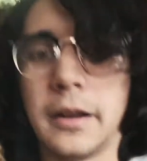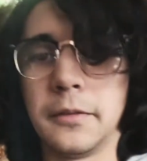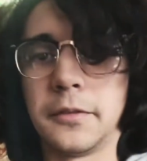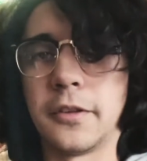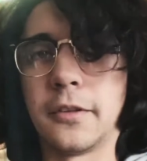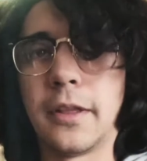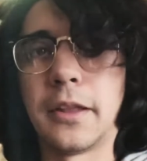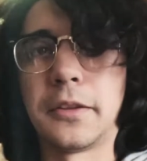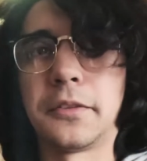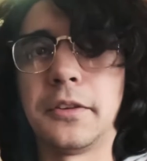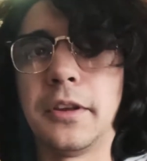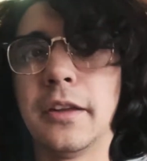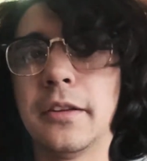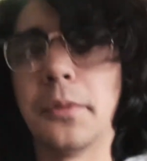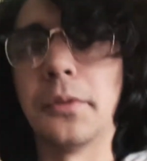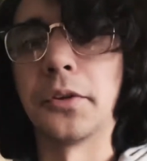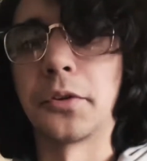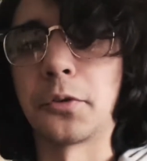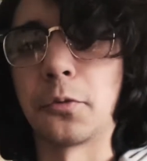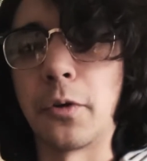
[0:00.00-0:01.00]
so that's the end of
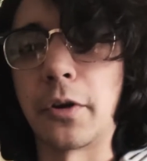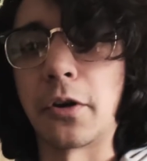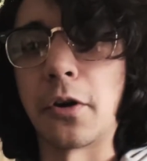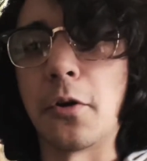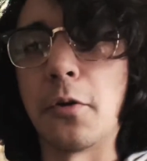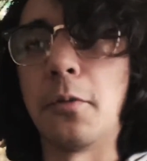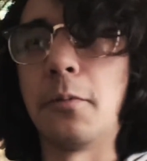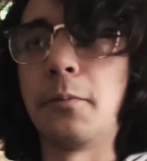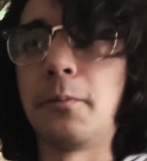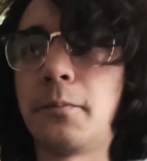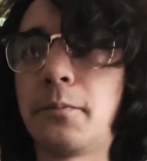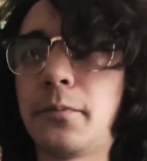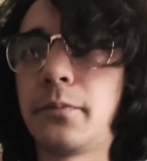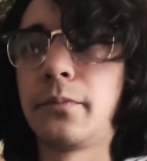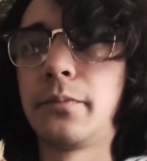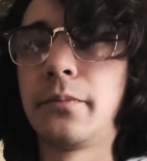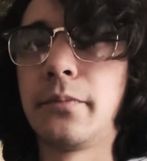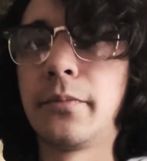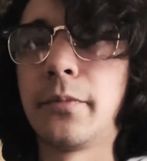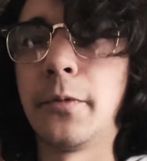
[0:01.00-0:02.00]
this quicko,
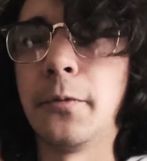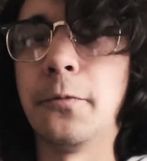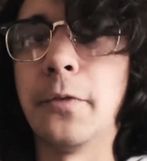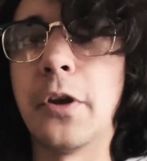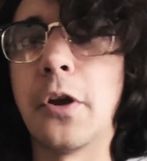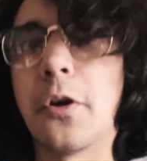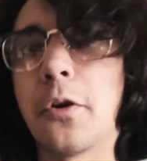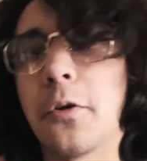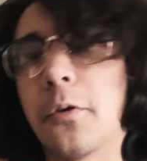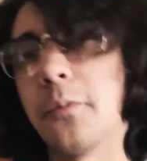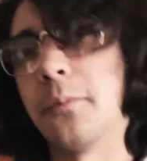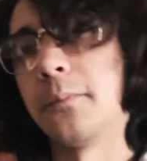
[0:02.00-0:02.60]
vido,